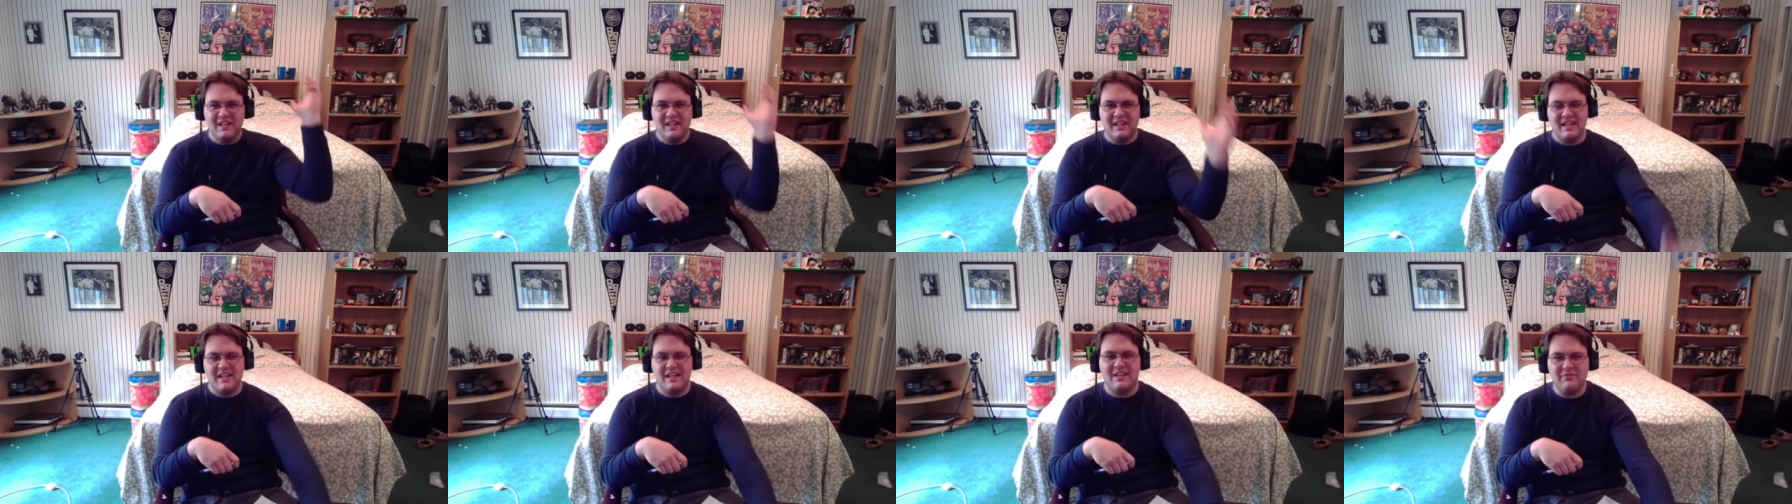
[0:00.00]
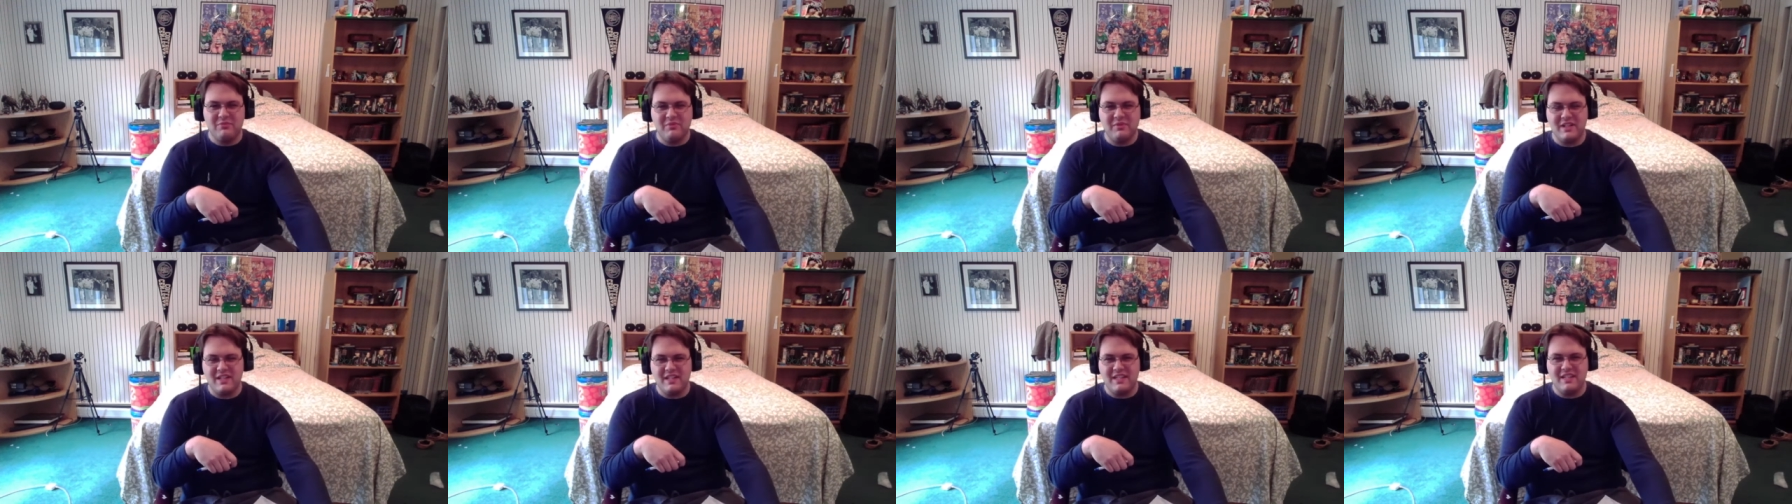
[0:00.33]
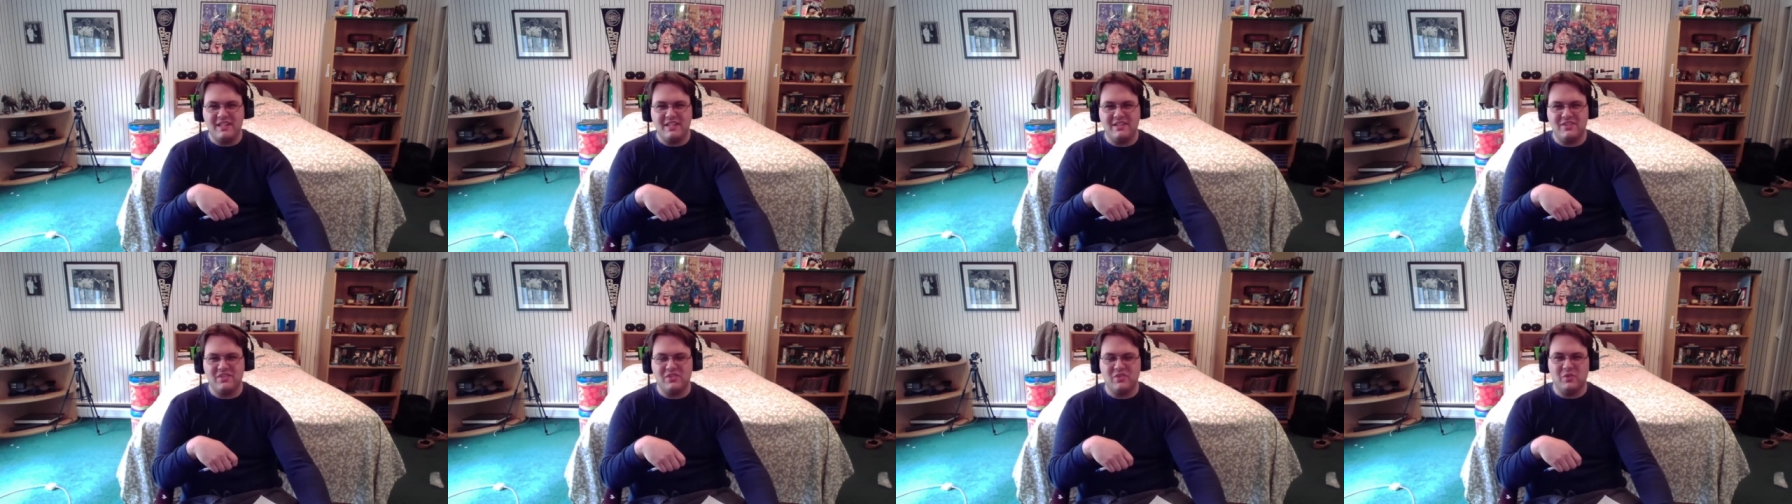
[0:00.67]
and when
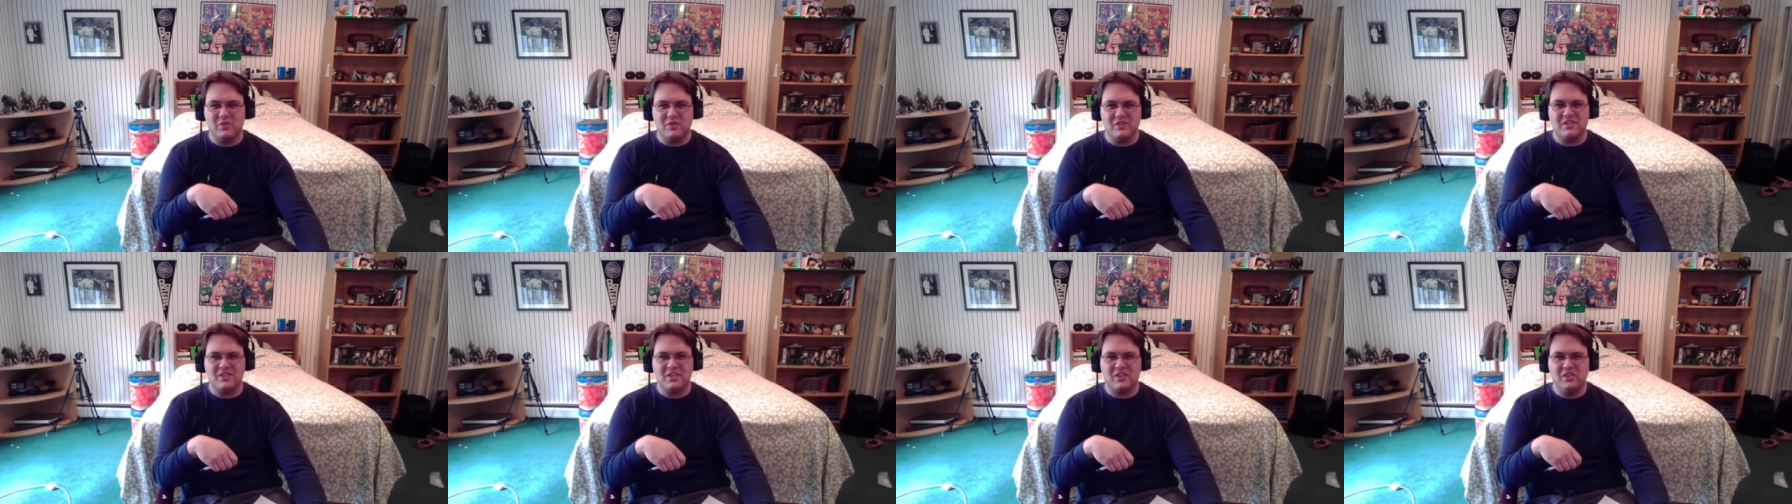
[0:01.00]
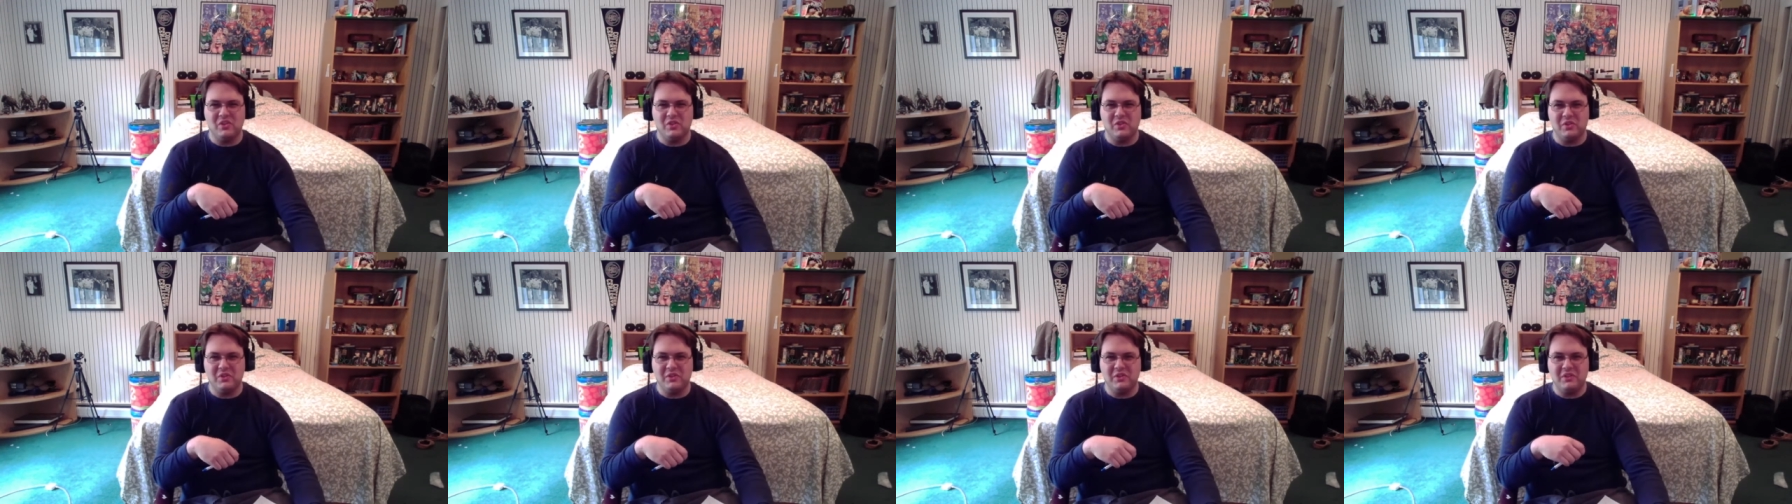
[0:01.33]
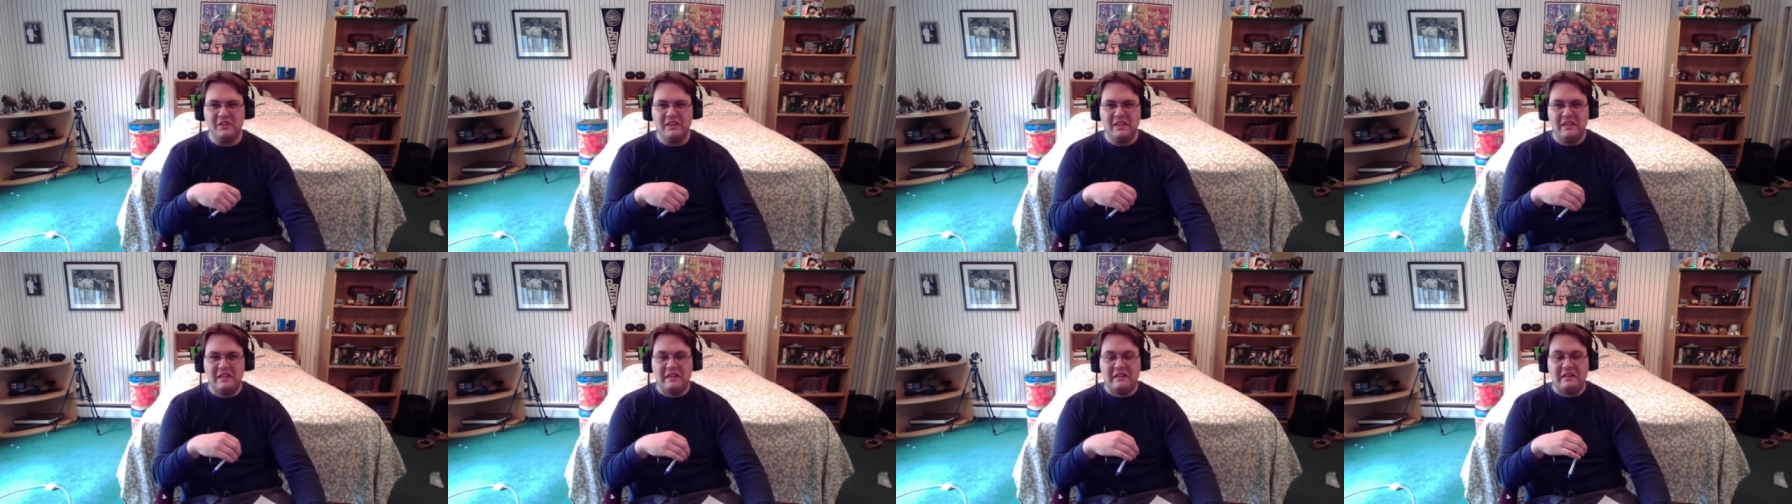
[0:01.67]
he scores the goal,